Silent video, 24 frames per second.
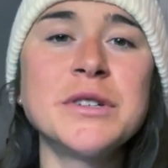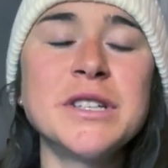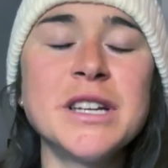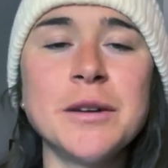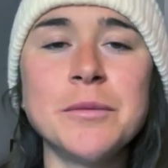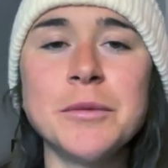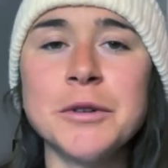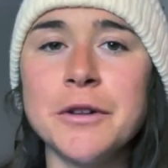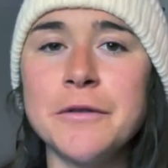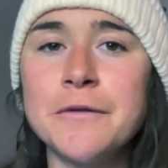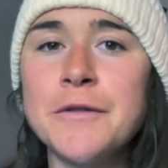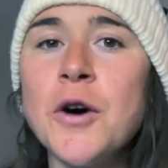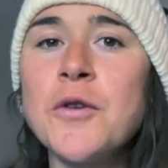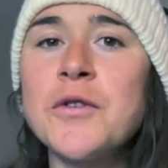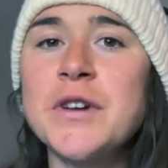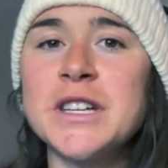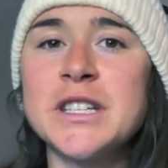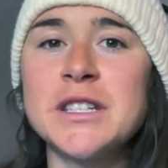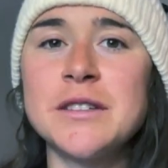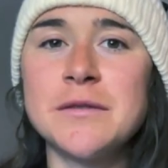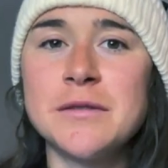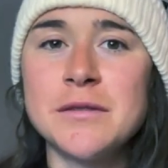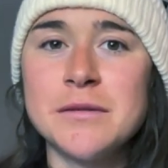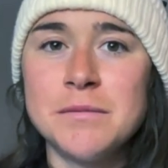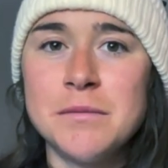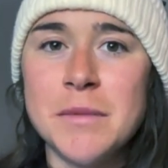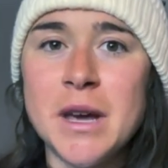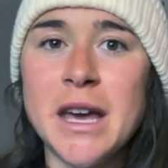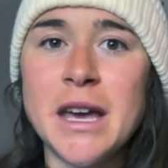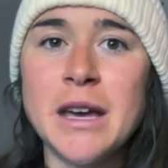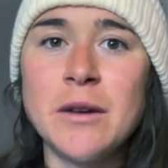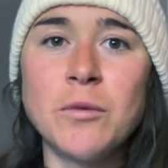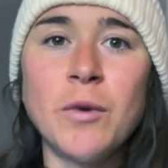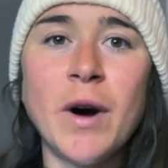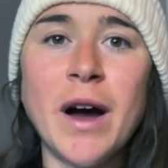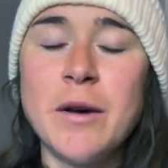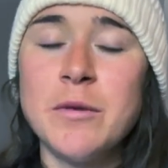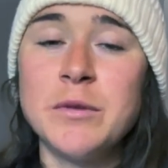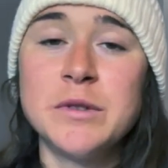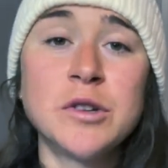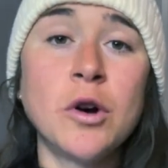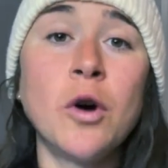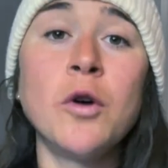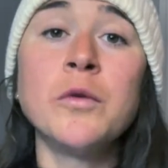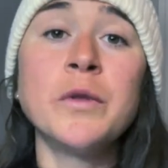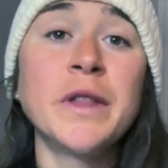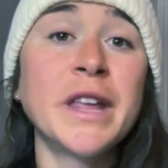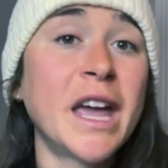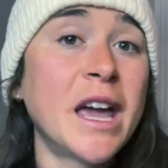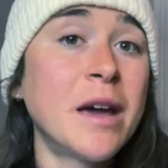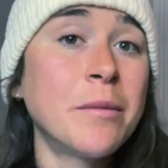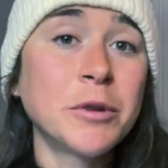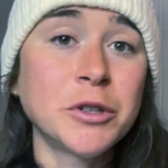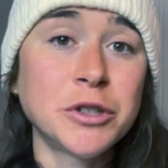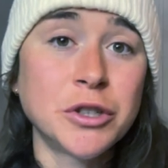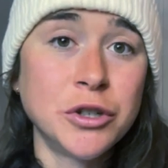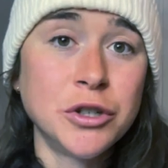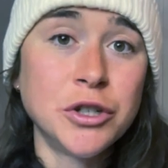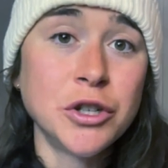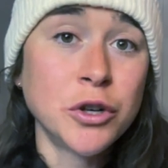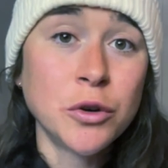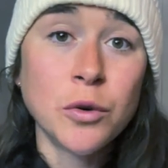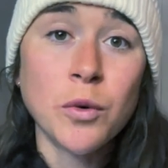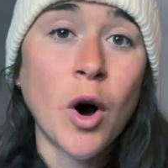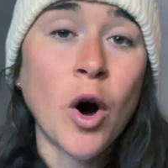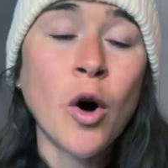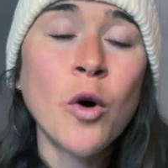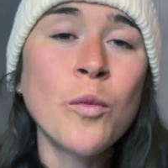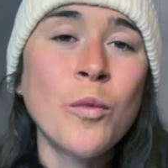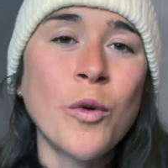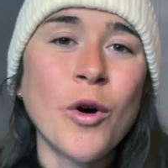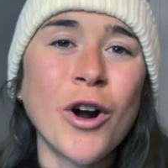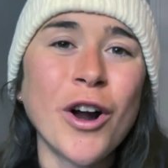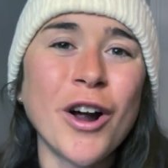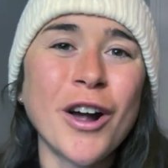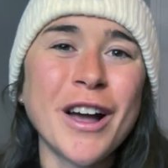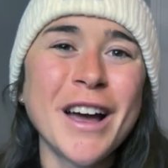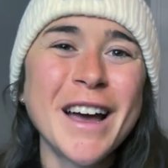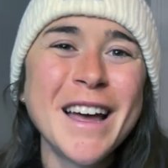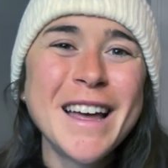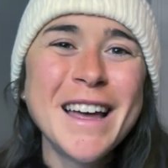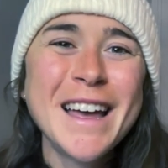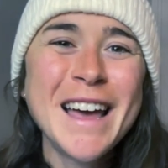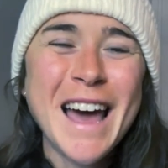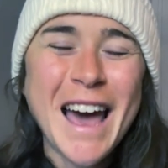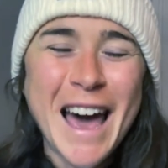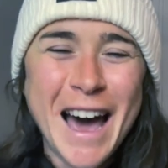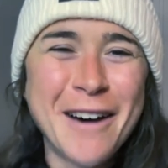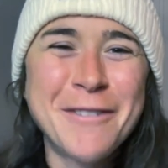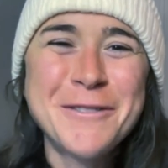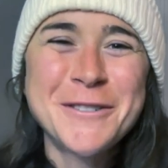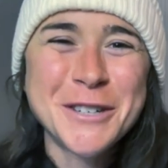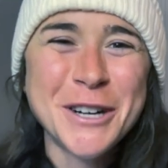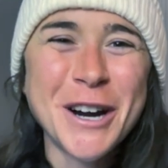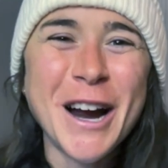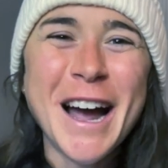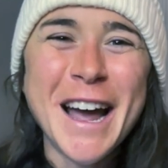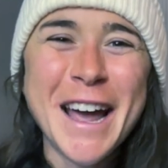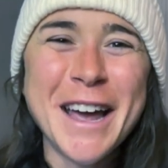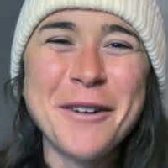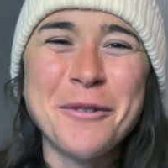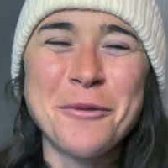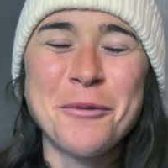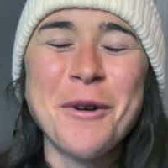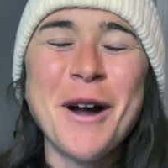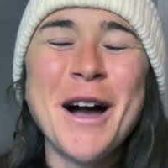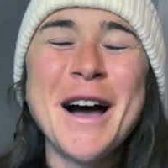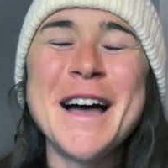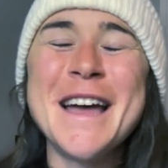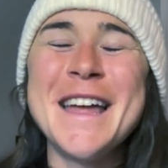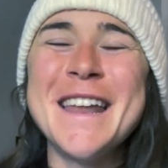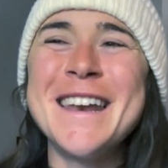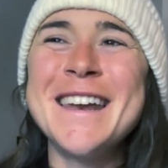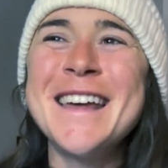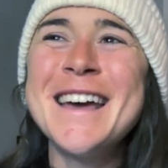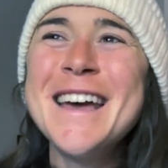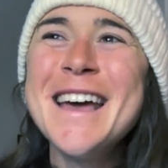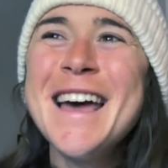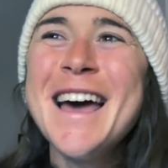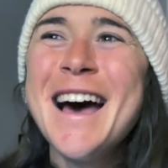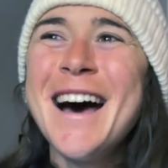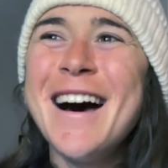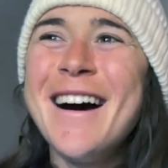was able to focus me and why I was only able to do homework after I had run.